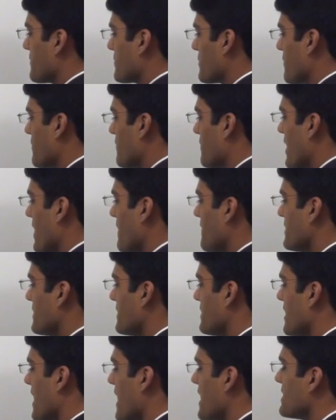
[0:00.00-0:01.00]
So 5 is
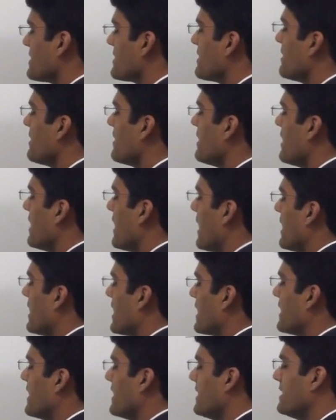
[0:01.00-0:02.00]
in the answer and
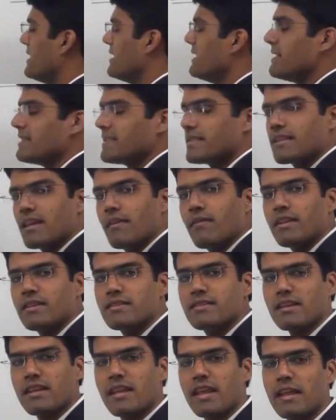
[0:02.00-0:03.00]
again 7
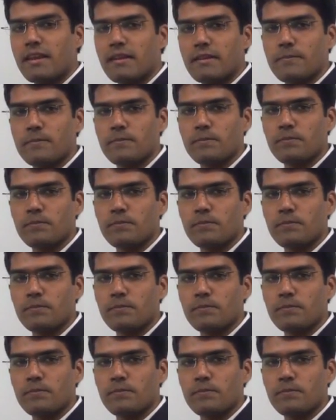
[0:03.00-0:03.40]
is the carry.